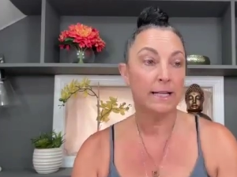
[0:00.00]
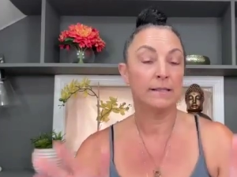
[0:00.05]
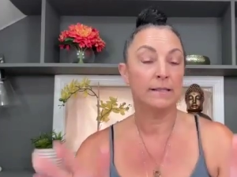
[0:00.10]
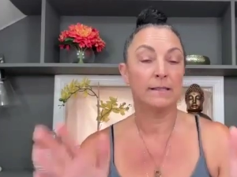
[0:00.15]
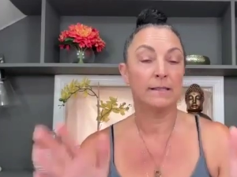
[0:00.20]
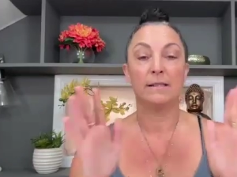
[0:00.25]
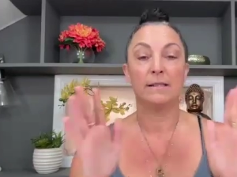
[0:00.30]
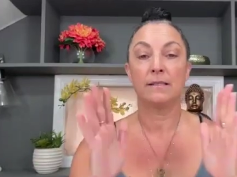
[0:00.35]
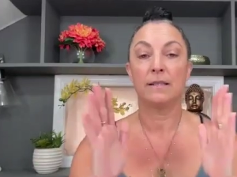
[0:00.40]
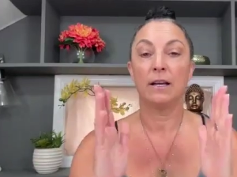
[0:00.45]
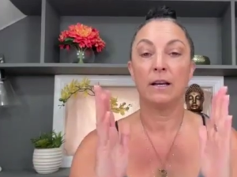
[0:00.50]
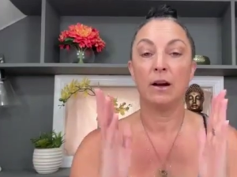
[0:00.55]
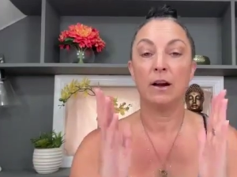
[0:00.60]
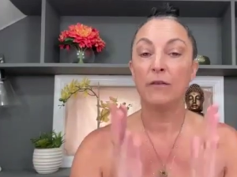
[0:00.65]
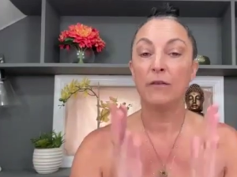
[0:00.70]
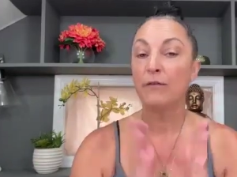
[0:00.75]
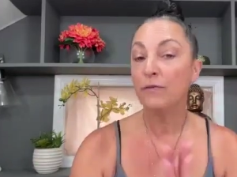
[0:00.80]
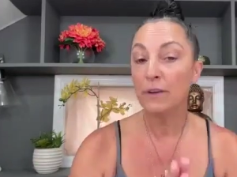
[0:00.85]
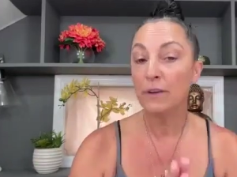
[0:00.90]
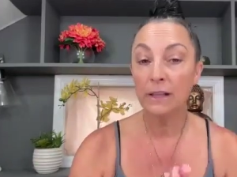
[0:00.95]
It's this like
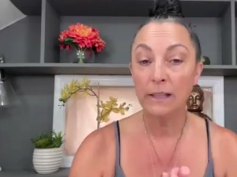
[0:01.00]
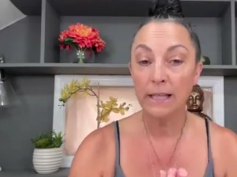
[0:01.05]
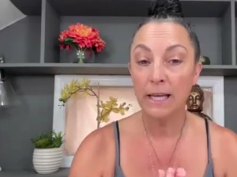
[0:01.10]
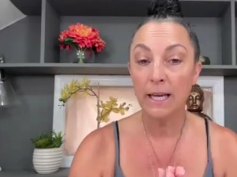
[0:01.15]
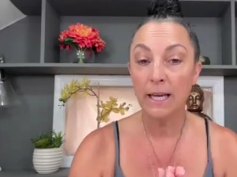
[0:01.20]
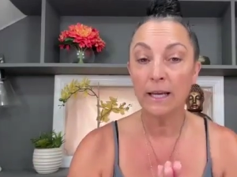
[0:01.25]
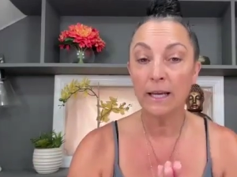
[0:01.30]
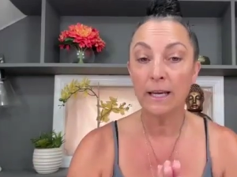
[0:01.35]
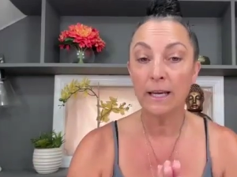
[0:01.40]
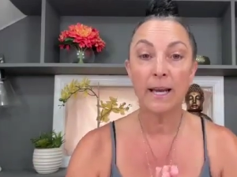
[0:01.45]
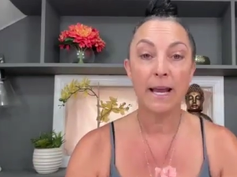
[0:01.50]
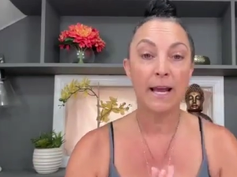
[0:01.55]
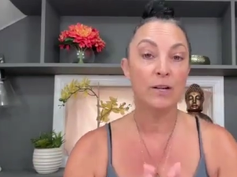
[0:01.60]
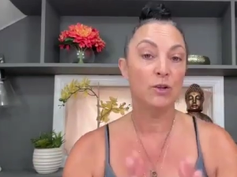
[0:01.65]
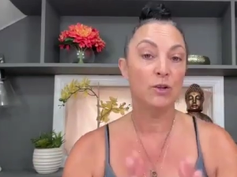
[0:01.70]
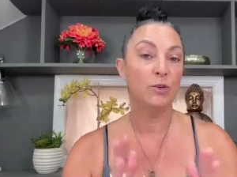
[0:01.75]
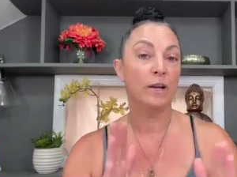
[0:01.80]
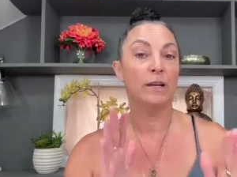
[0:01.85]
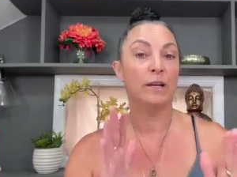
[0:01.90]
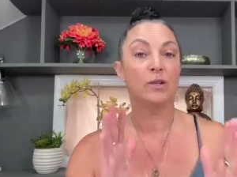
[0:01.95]
affiliate
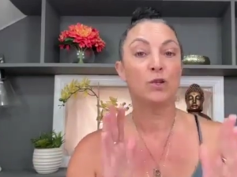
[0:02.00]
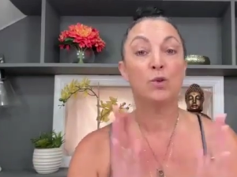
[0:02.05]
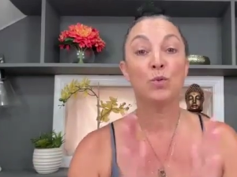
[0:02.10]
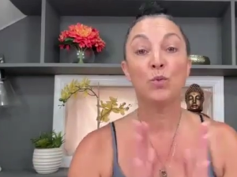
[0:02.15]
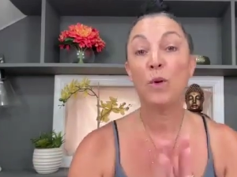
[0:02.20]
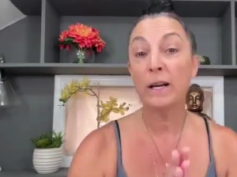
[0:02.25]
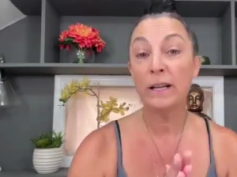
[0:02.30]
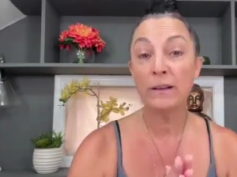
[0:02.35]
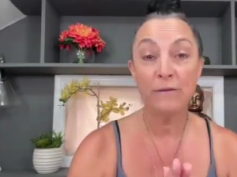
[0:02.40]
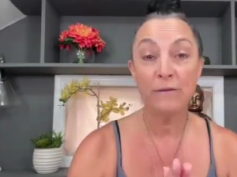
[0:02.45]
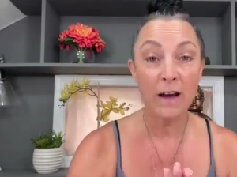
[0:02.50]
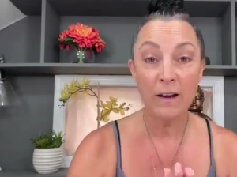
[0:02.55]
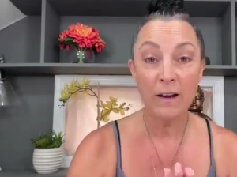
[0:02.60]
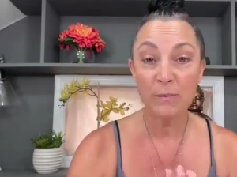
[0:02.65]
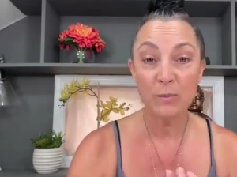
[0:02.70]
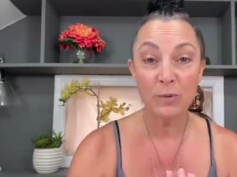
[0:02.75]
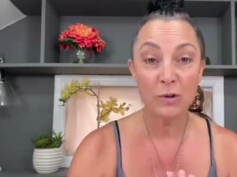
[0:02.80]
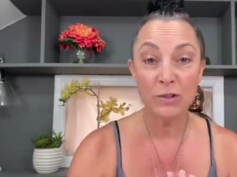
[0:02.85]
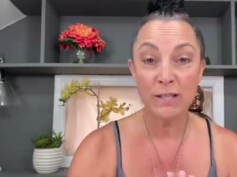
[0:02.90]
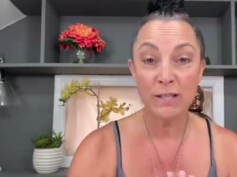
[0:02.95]
and you get
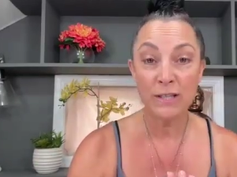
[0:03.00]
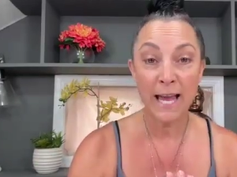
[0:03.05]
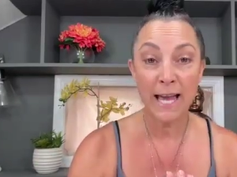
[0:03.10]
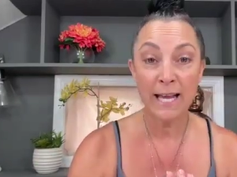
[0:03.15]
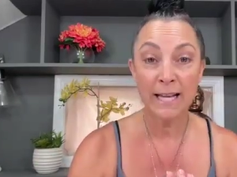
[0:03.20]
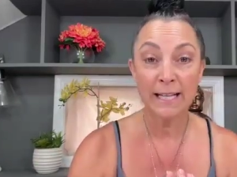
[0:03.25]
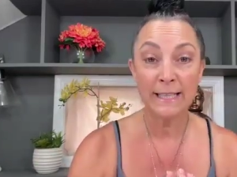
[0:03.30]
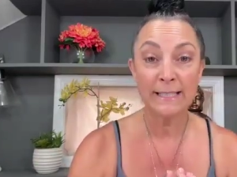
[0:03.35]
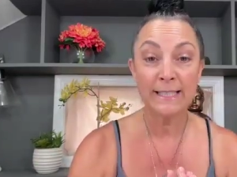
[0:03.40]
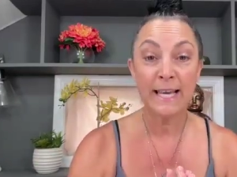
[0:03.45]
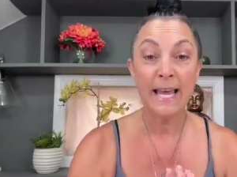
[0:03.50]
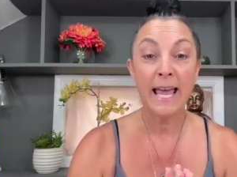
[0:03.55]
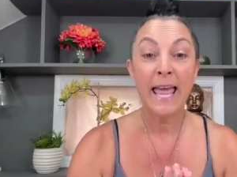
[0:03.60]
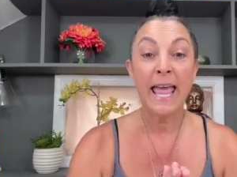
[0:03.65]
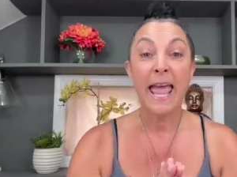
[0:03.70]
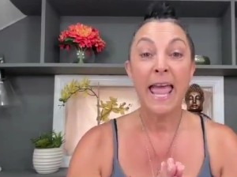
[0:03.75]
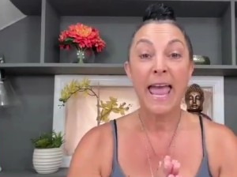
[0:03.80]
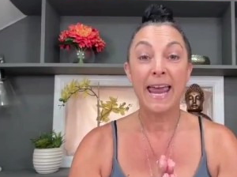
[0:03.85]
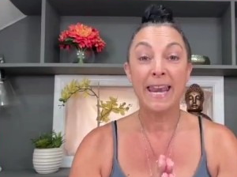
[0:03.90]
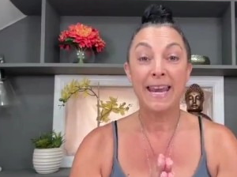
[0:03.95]
25%.
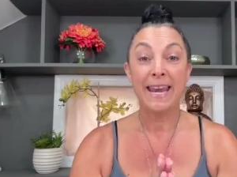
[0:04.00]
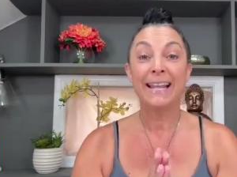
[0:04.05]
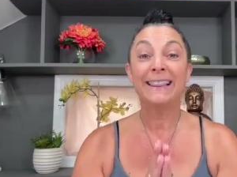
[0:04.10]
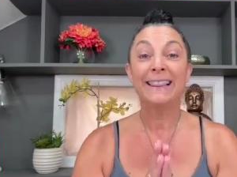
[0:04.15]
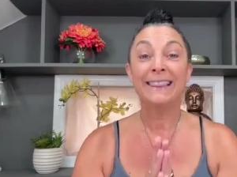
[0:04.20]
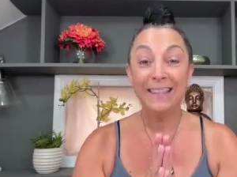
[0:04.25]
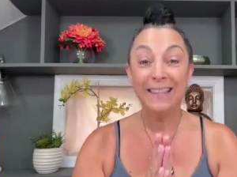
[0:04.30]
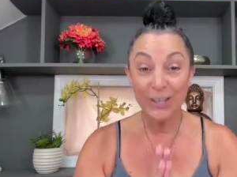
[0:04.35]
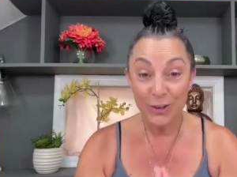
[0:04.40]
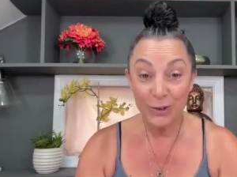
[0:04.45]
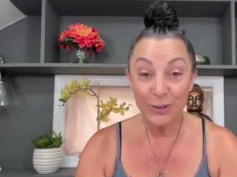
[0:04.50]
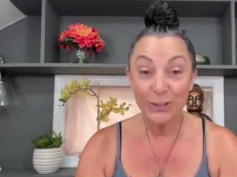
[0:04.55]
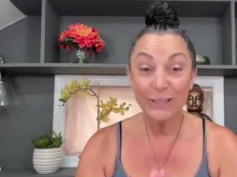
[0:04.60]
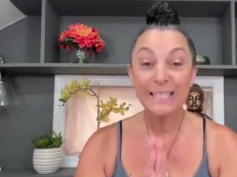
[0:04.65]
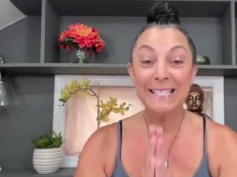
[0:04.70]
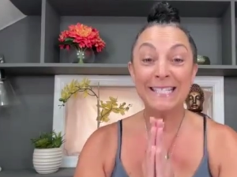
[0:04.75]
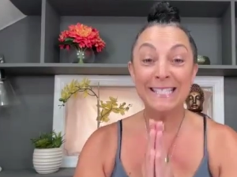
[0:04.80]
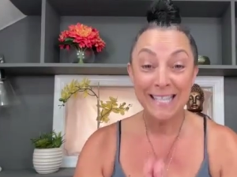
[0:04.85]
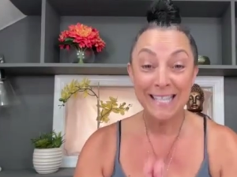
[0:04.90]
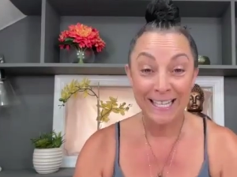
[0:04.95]
And I
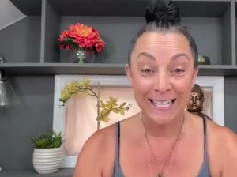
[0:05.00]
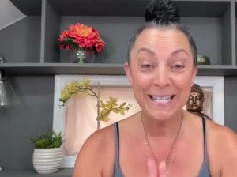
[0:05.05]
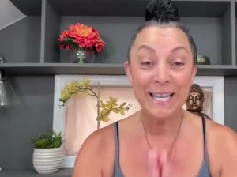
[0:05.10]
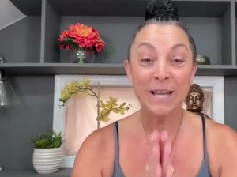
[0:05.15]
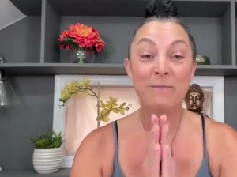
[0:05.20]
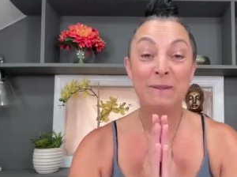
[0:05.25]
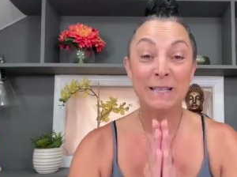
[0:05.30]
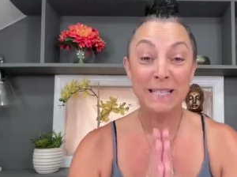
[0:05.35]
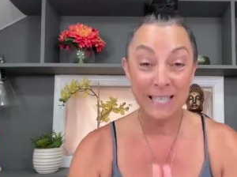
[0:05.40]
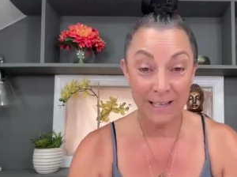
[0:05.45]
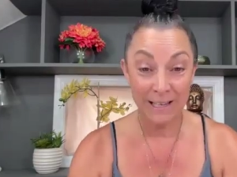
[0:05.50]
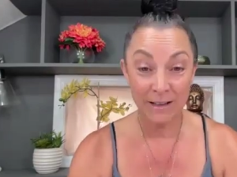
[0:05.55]
literally sent